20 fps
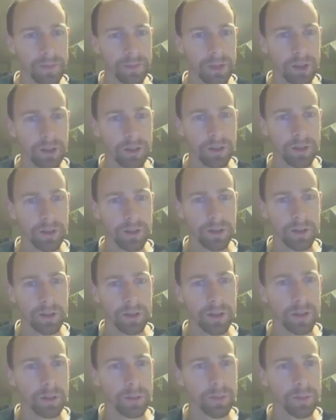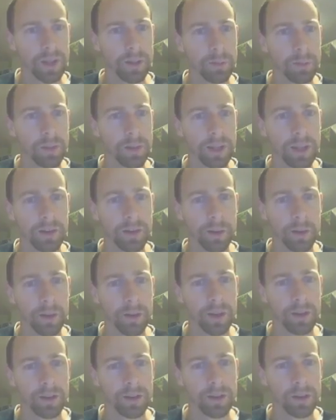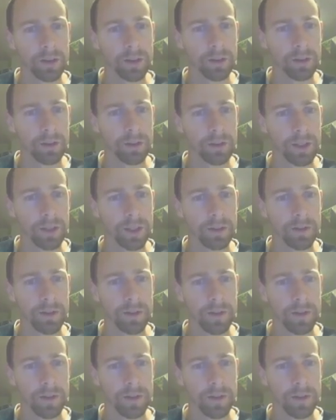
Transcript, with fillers: Just kind of keep playing around with it until it looks okay.